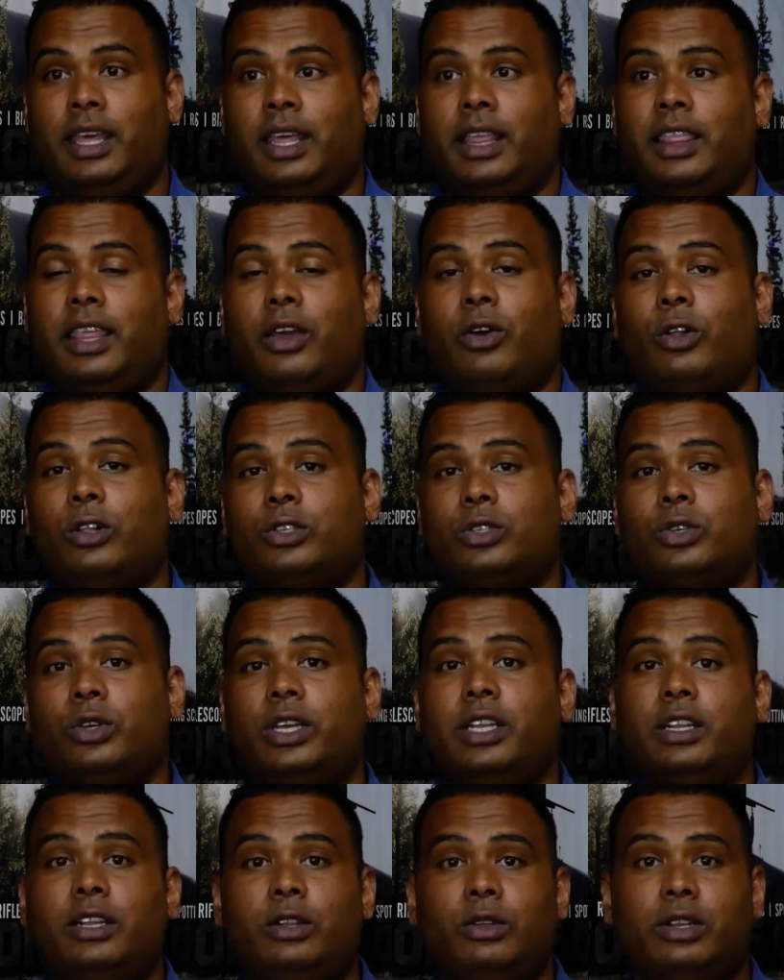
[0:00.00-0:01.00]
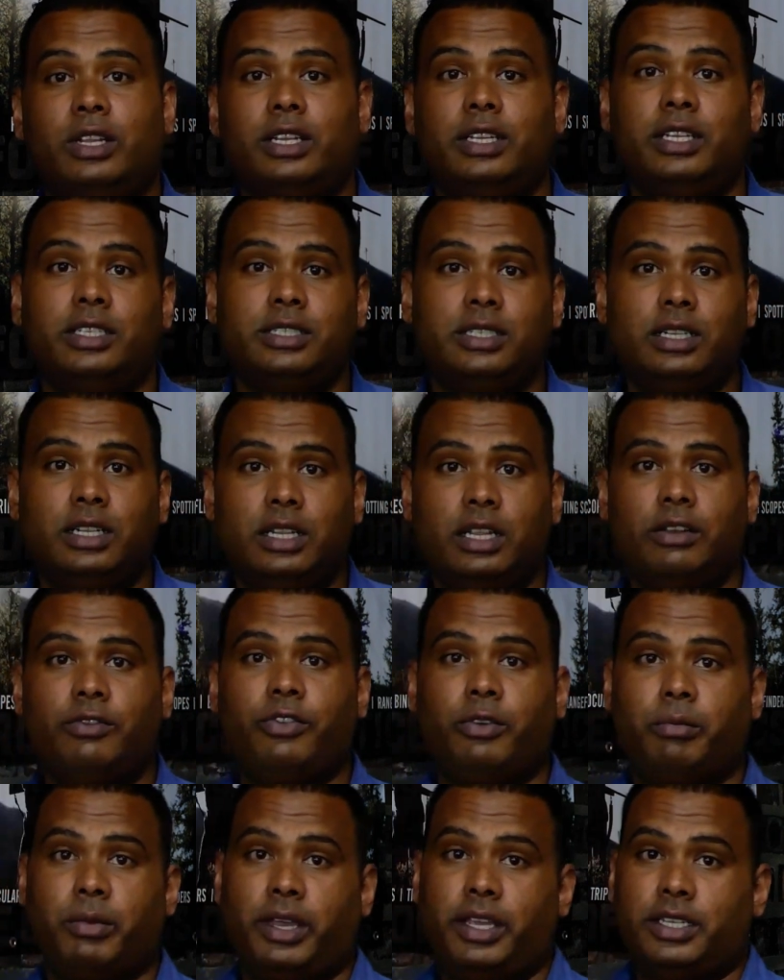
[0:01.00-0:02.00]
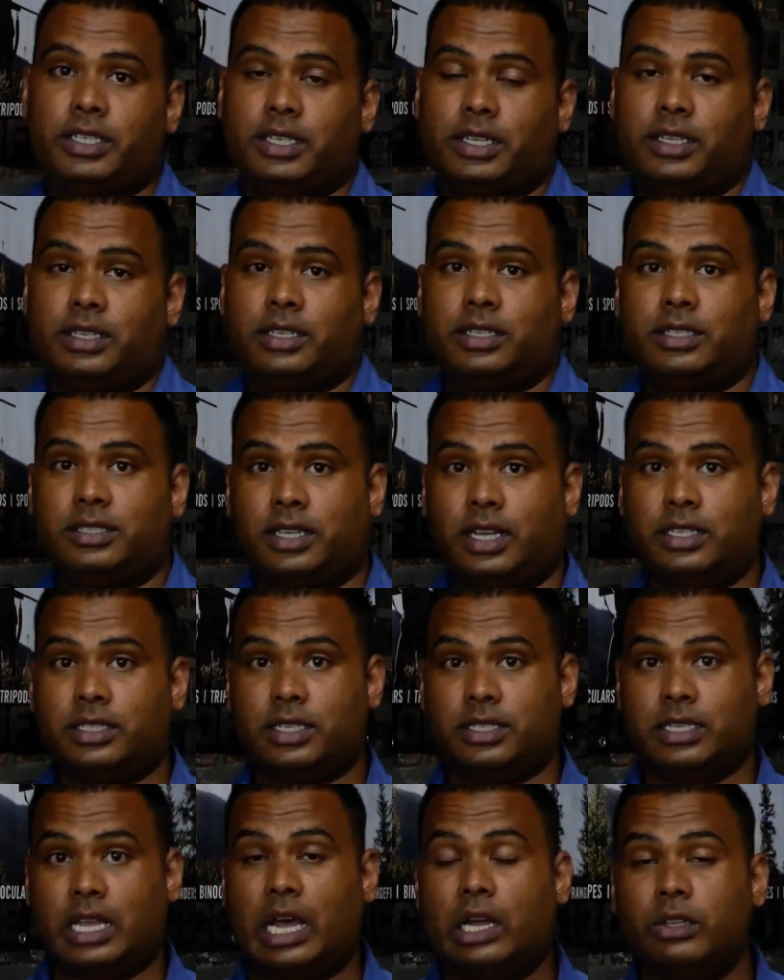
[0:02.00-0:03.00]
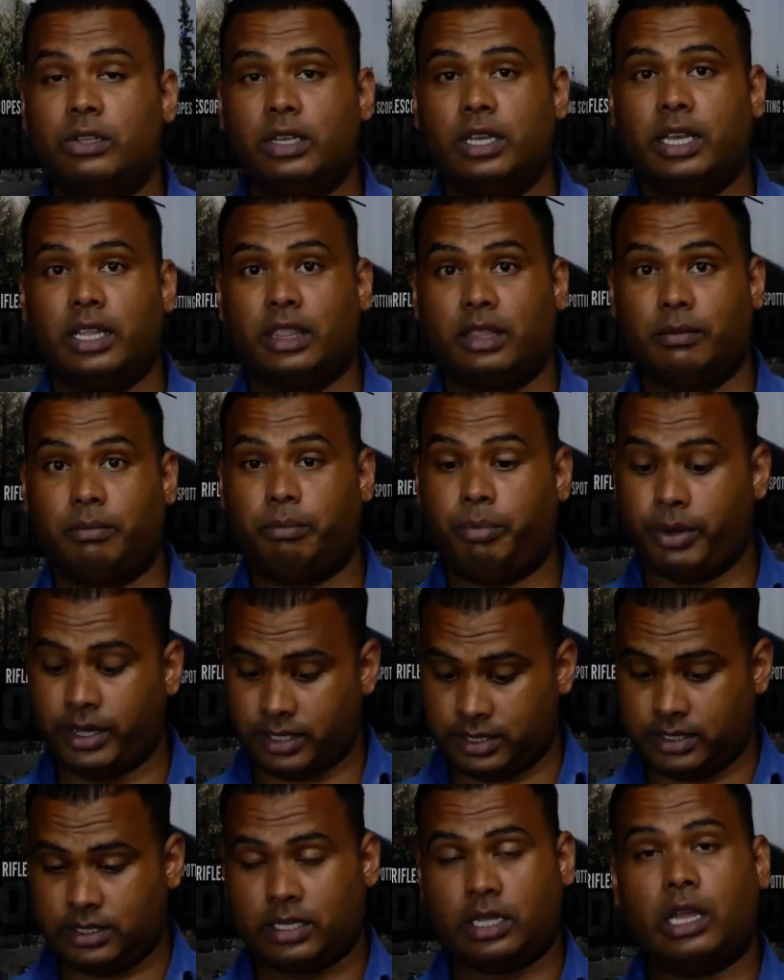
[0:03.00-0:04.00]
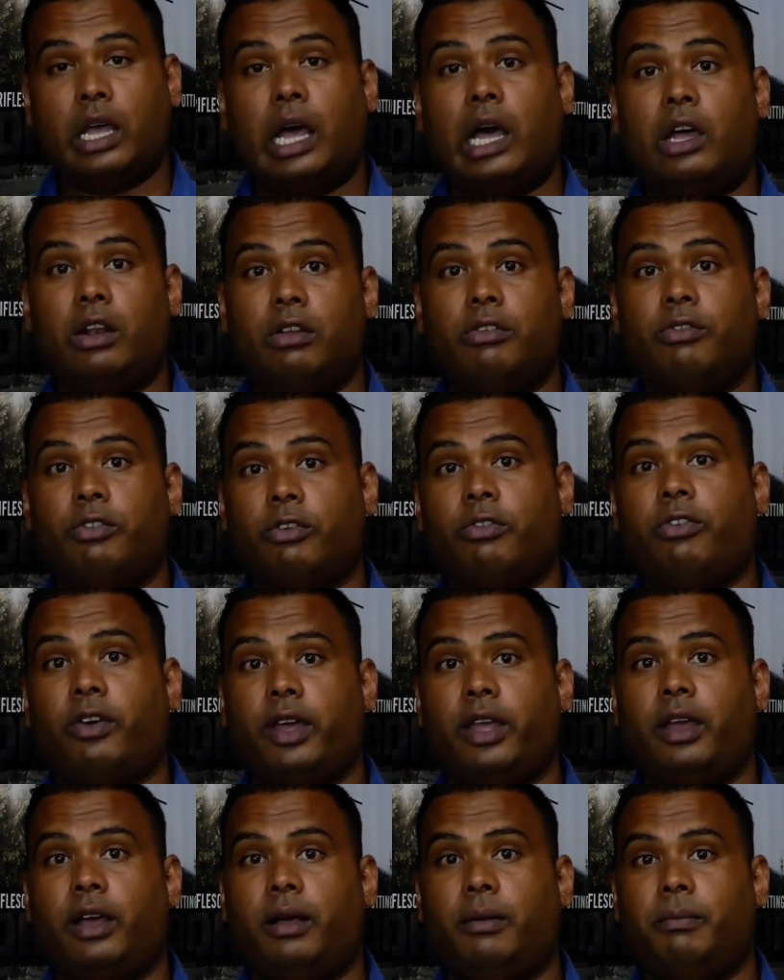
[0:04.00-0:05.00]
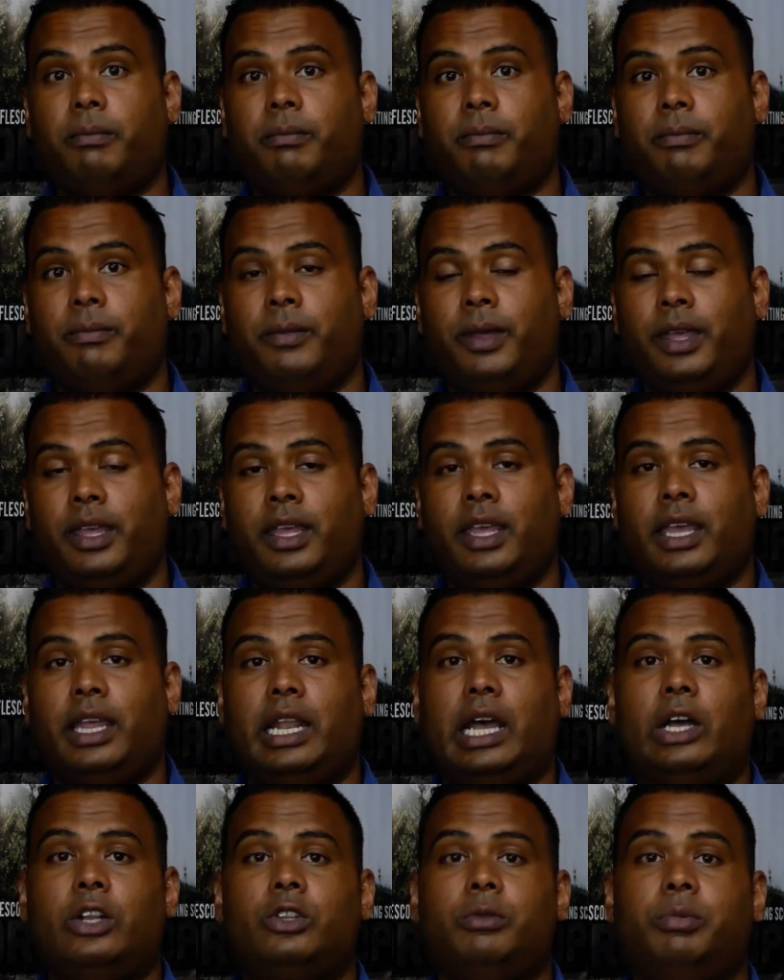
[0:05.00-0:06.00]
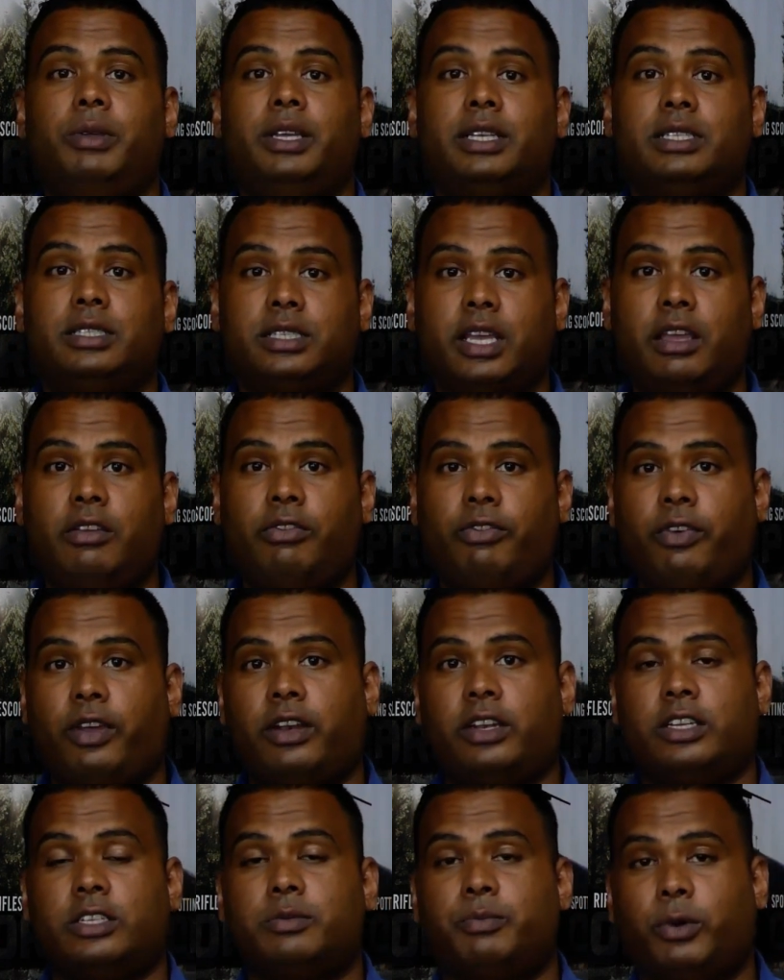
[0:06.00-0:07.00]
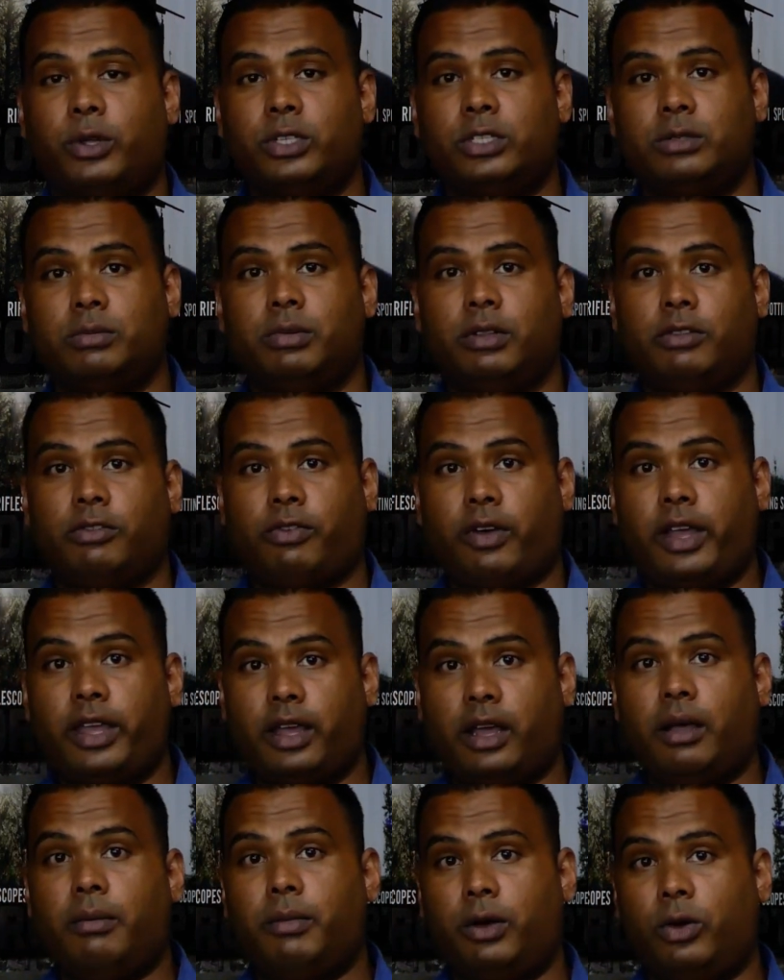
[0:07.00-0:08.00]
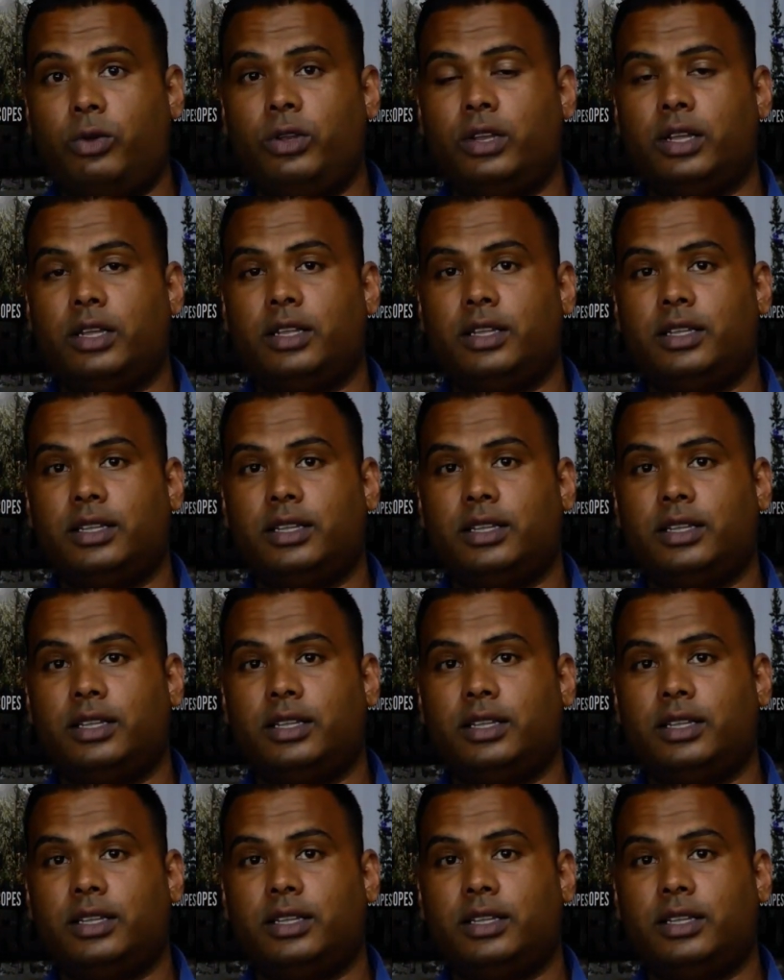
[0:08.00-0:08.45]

They also include additional information such as how to get the best out of your firearm and how to be a safe and responsible firearm owner.